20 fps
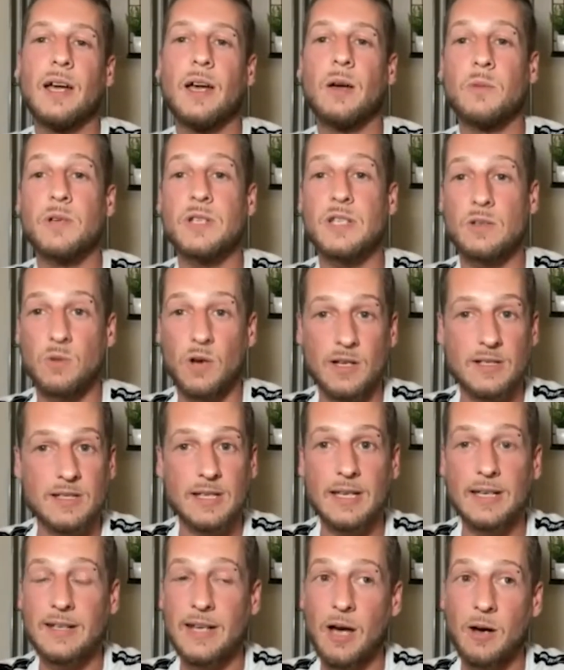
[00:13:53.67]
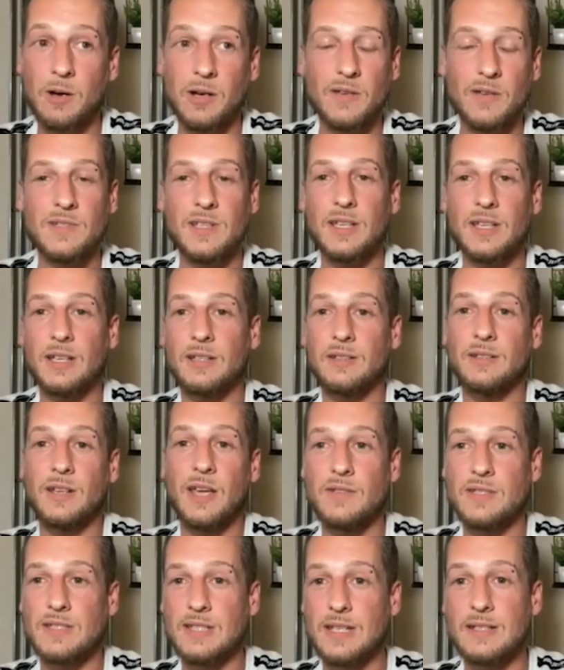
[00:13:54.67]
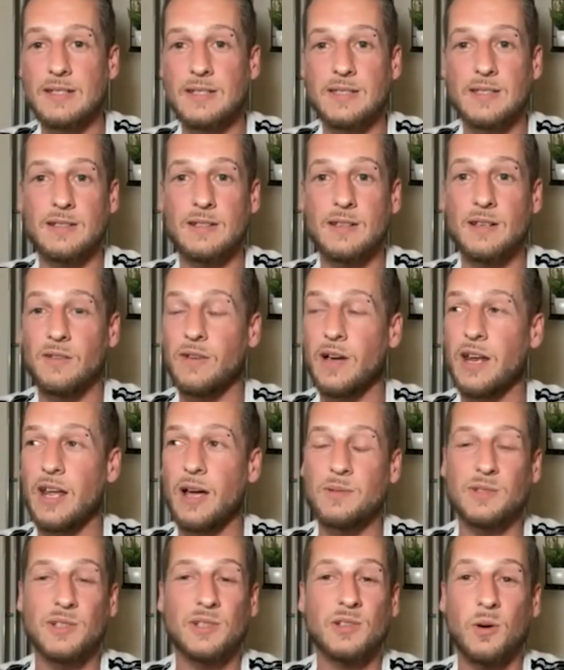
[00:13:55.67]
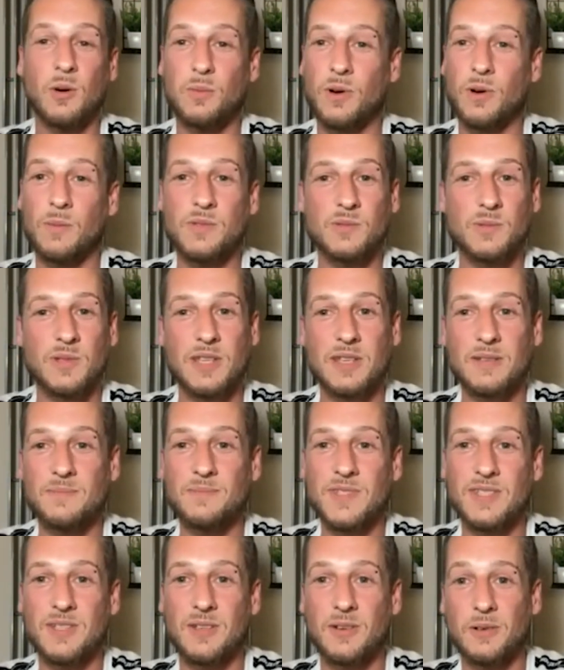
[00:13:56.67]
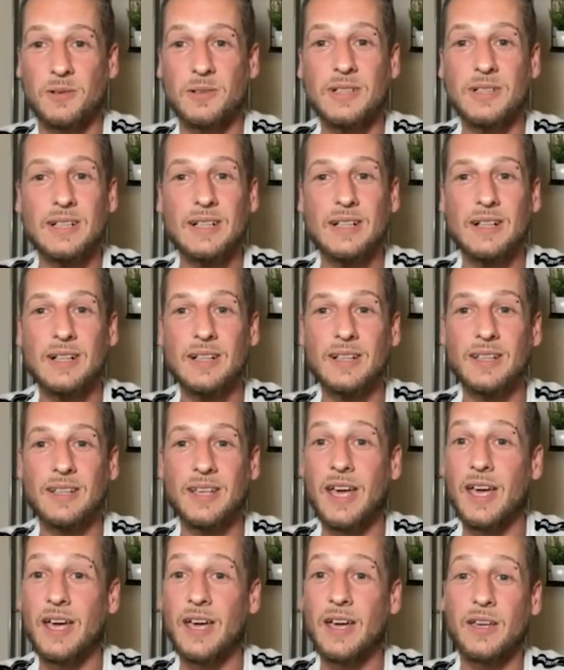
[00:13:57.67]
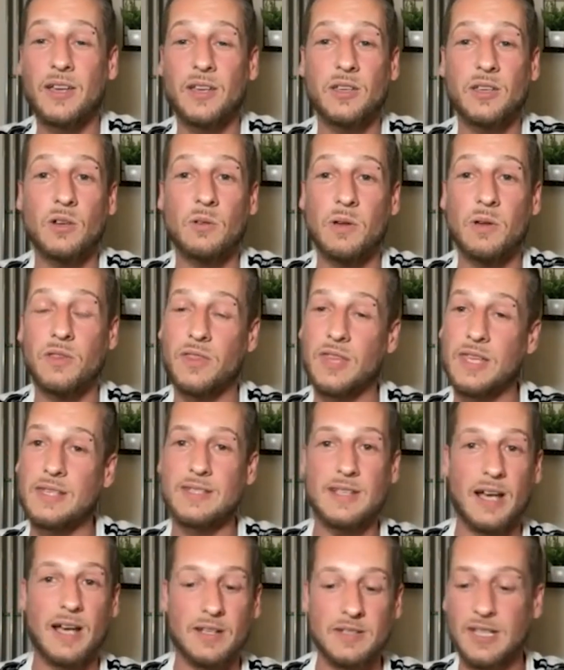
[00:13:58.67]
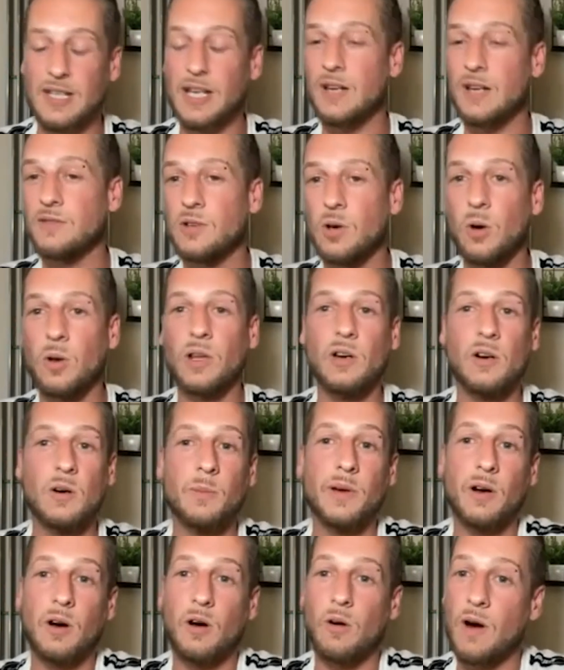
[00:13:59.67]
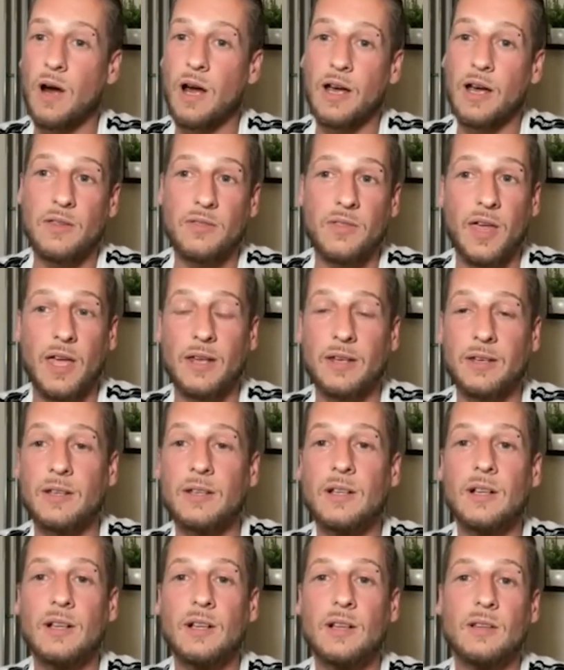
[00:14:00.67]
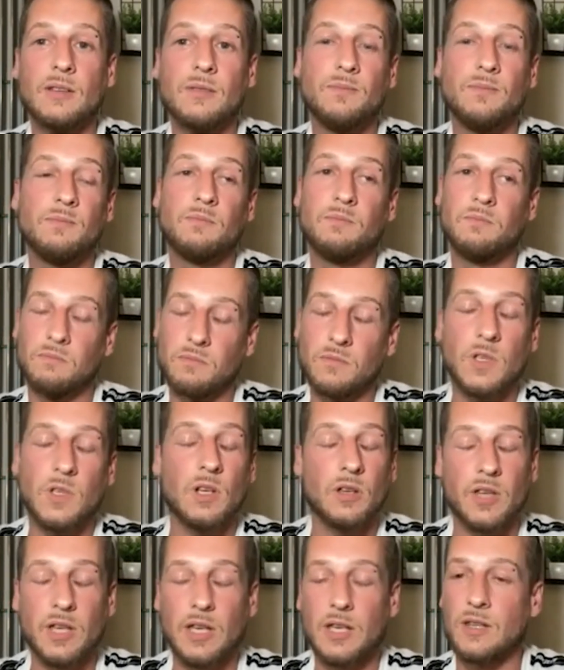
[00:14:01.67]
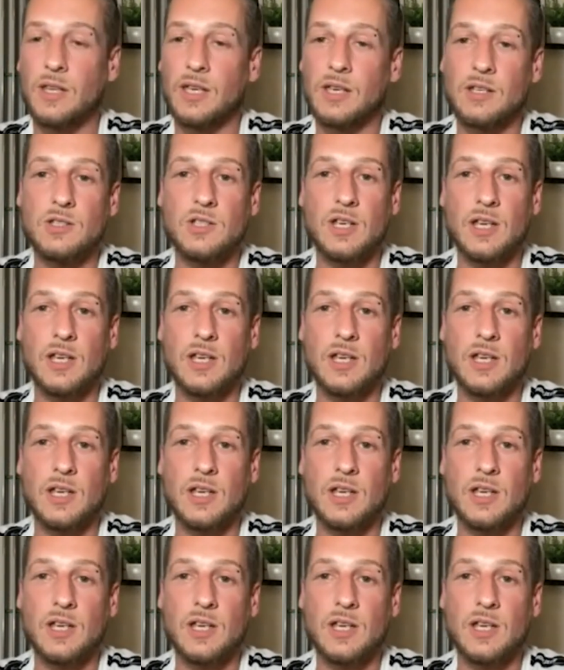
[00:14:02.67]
um, which is what I take now and I've taken ever since, and I've had absolutely no problems with it. So, yeah, you know, when things start to kind of go a little bit all right, then you know they can they can